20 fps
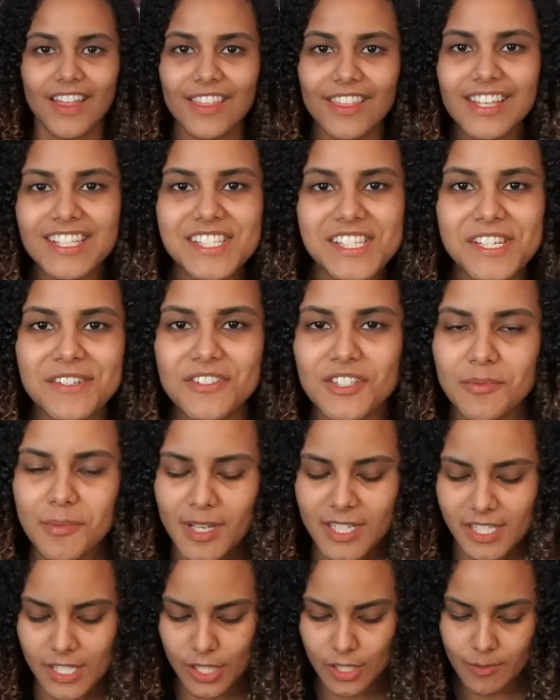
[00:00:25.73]
Let's see if she
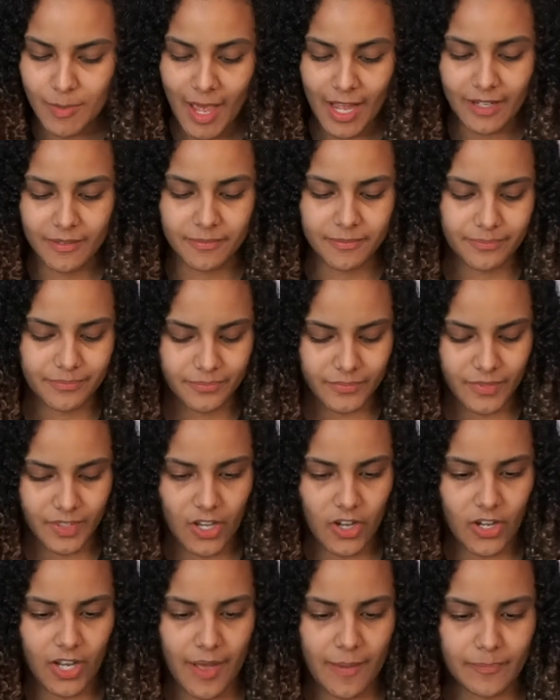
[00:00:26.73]
messages back.
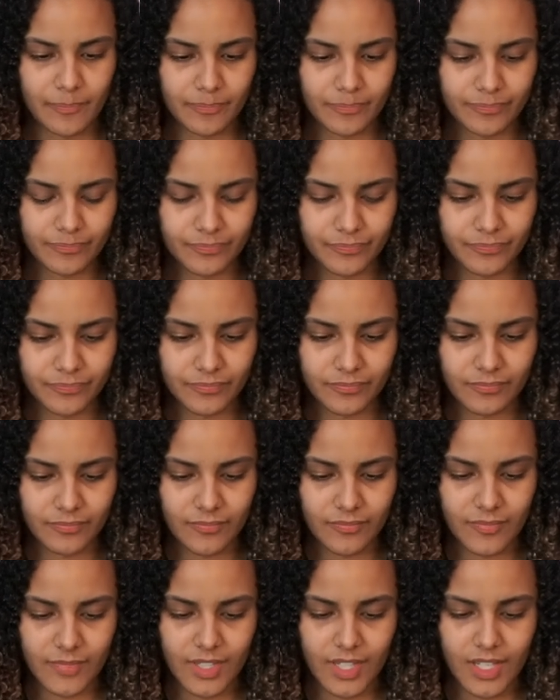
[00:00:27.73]
Okay,
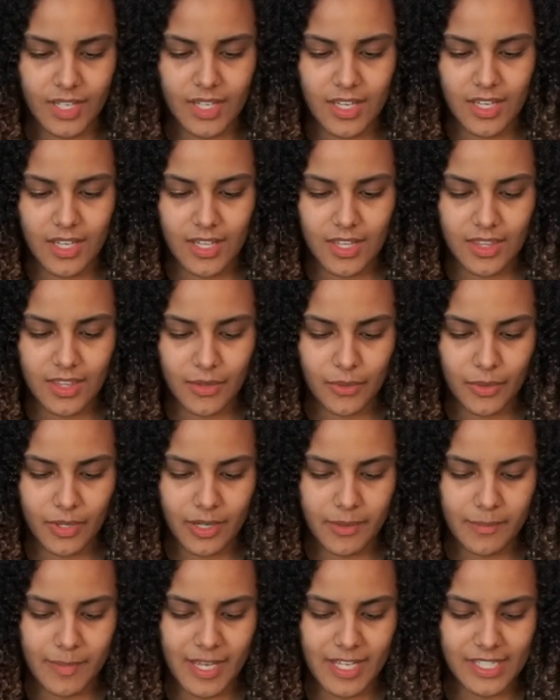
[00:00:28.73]
then we're
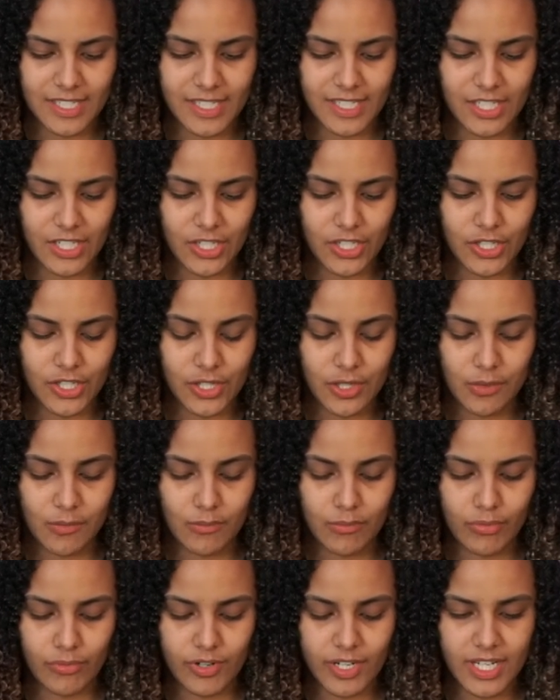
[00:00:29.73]
gonna message
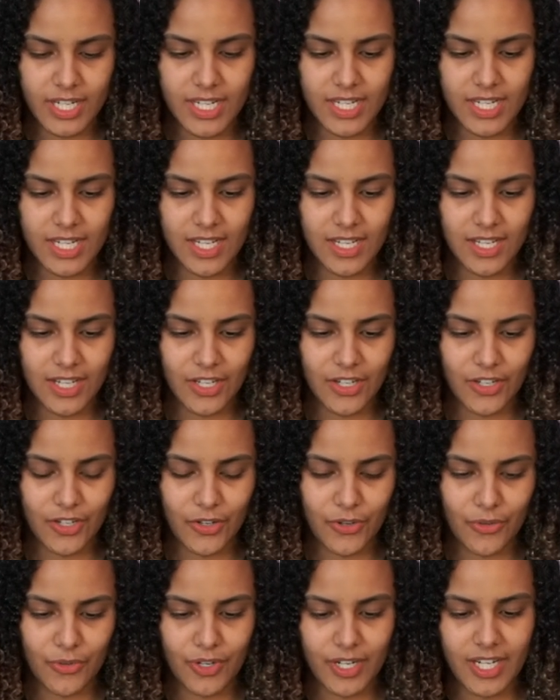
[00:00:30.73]
Brianna
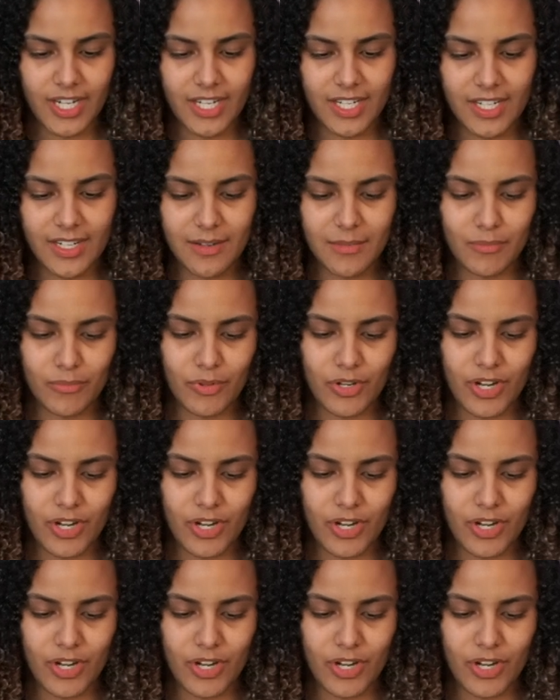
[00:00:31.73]
Green.